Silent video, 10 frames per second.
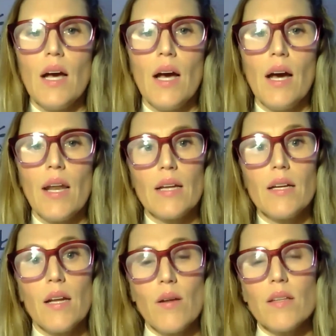
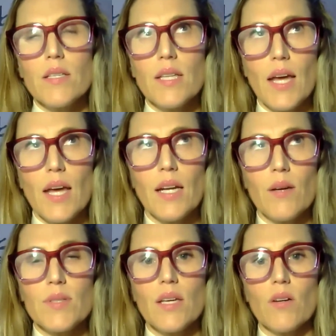And to that end,
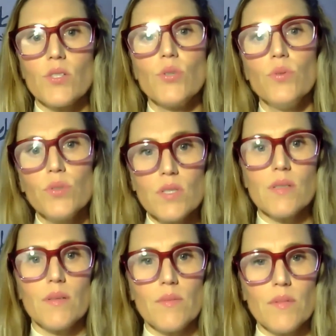I would say our
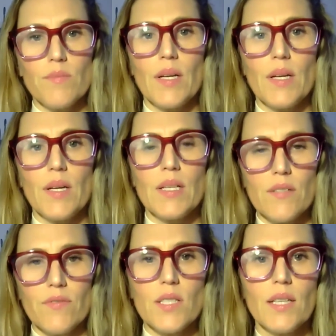tools might
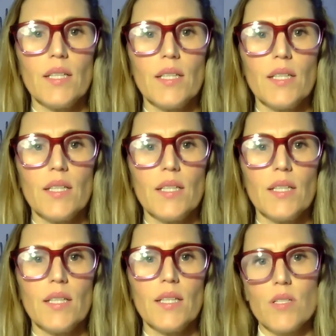differ slightly in how
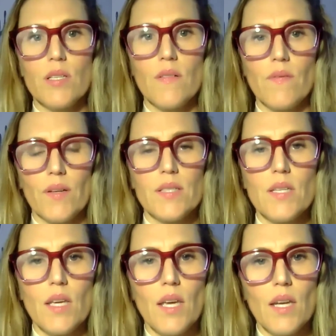we're interested in
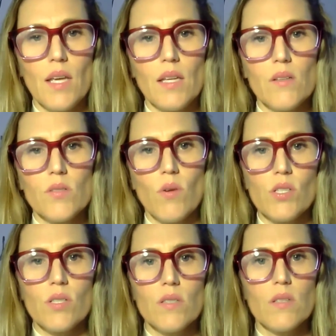investigating those
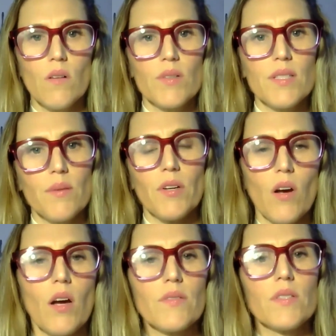questions. So I would think about
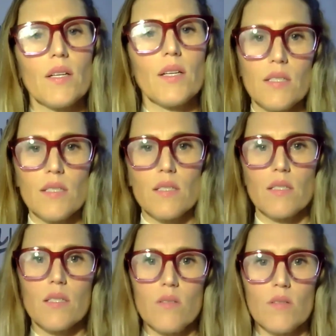cognitive scientists
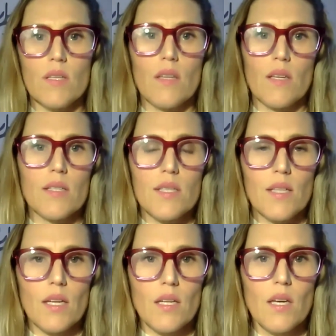as using things
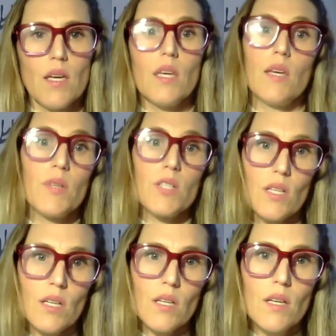like
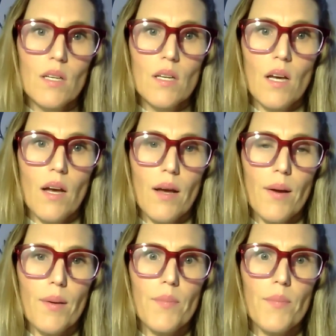imaging,
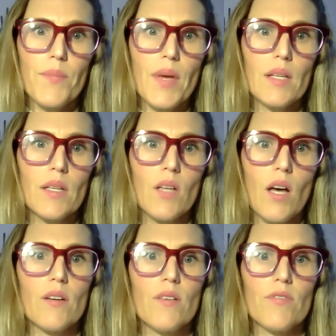and a
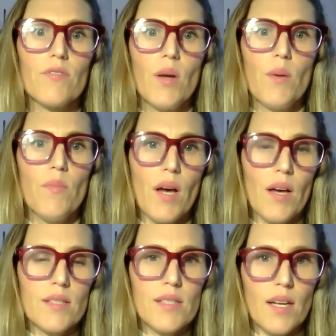lot of
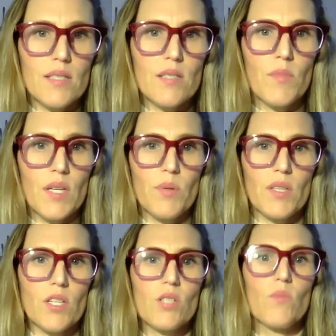studies of
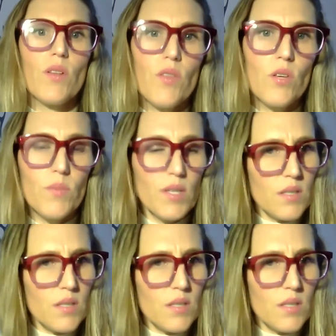manipulation with humans